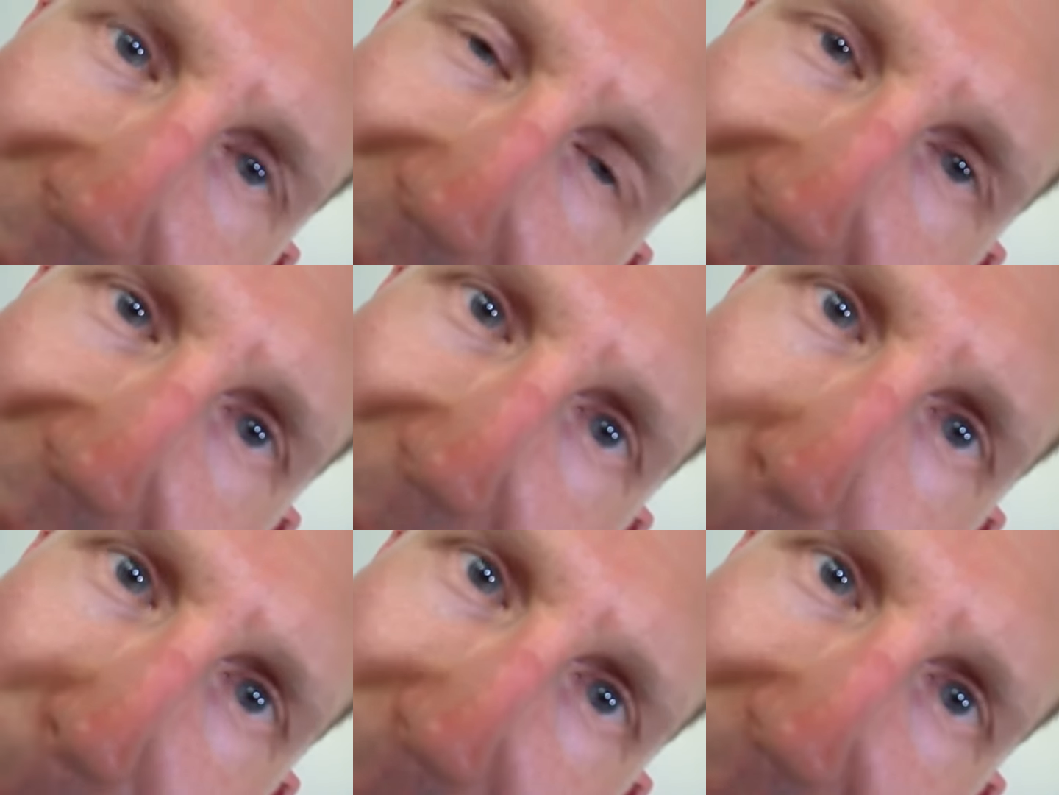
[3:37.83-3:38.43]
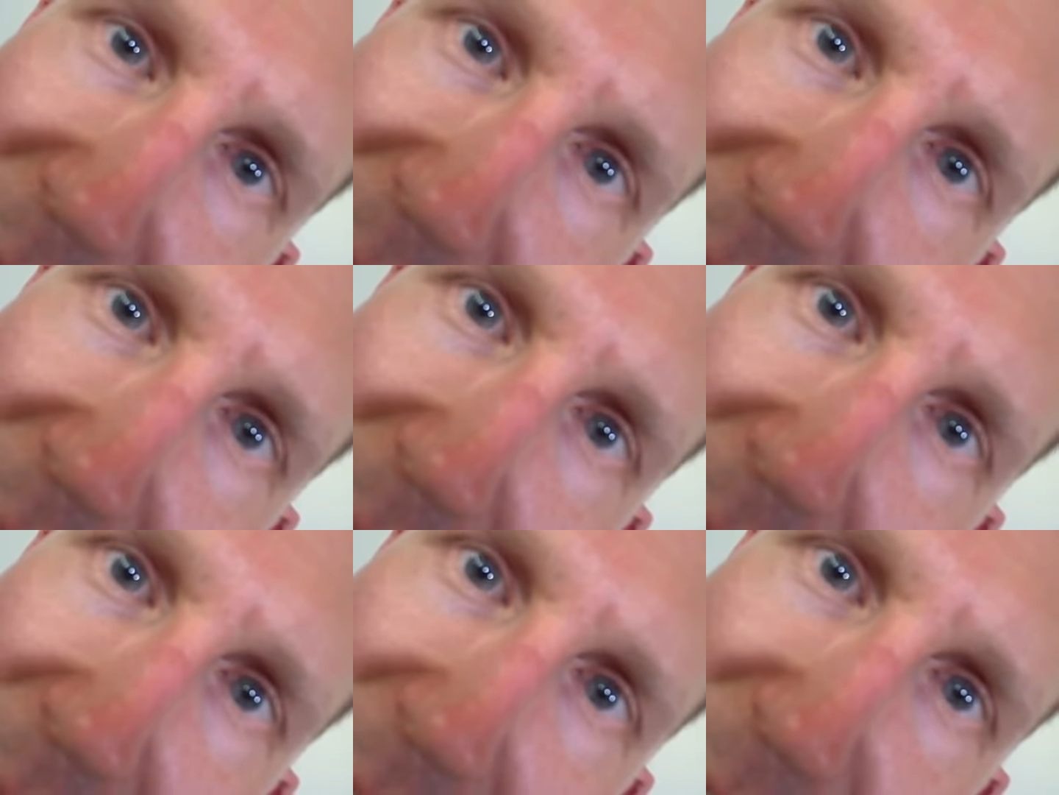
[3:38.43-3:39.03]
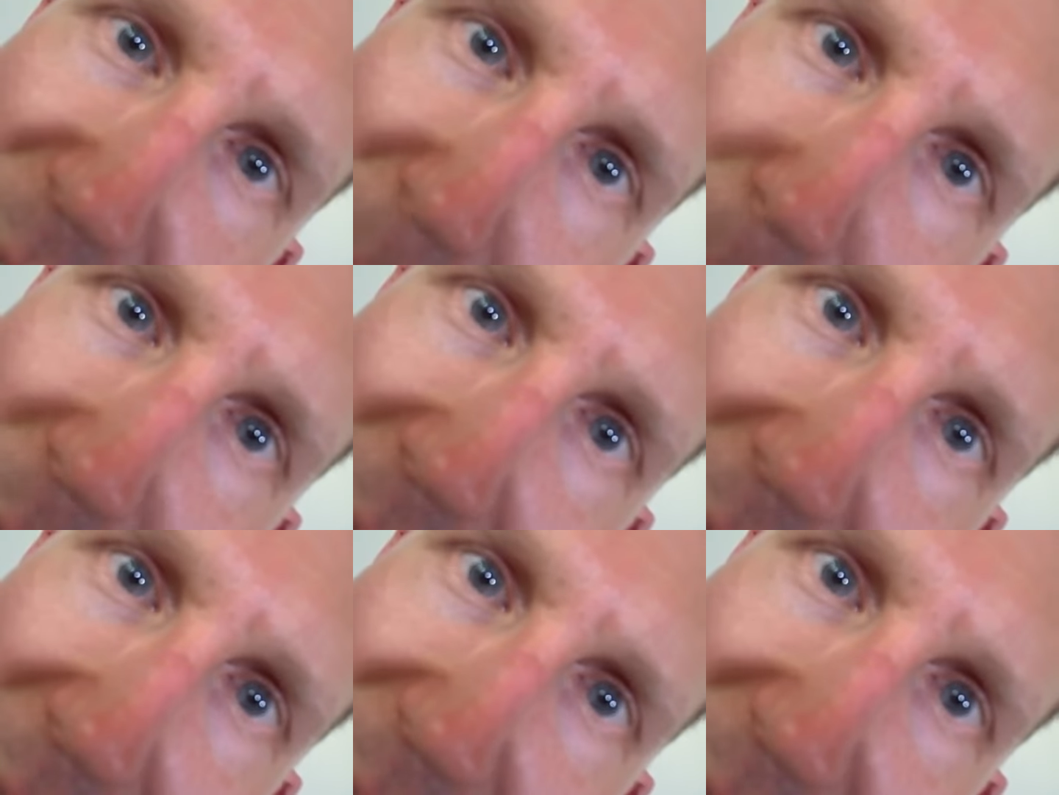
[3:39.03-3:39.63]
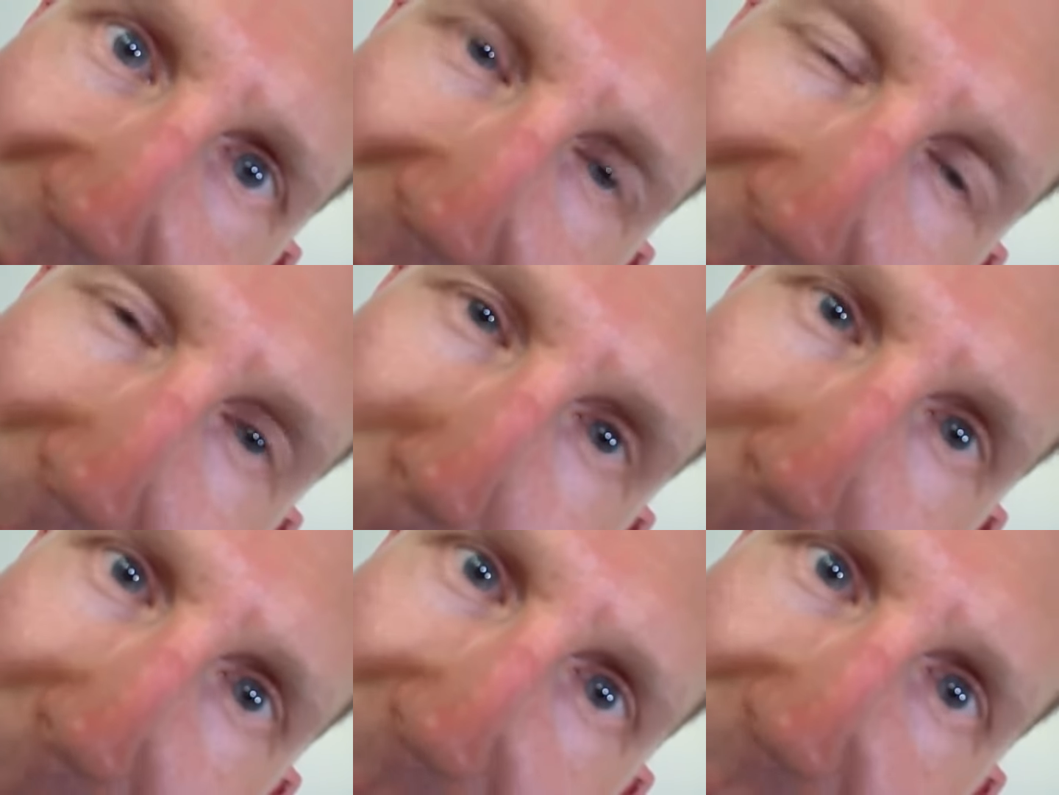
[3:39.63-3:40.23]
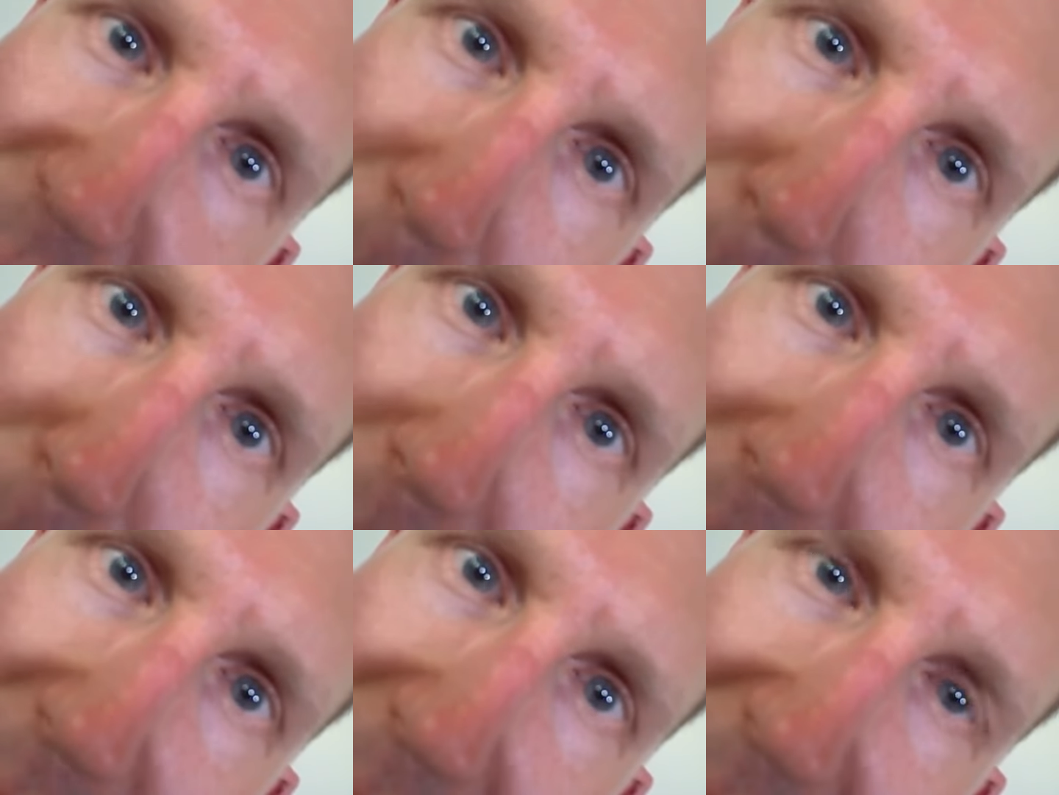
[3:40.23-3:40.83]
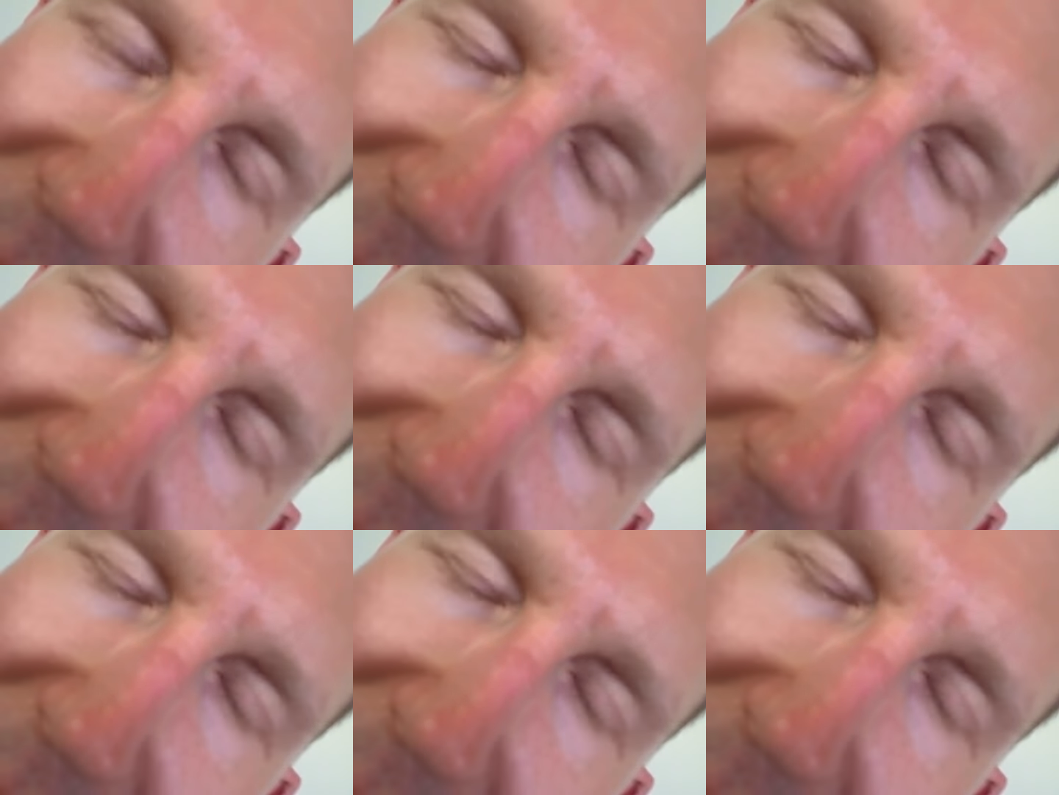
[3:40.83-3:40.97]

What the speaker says: (no speaker visible)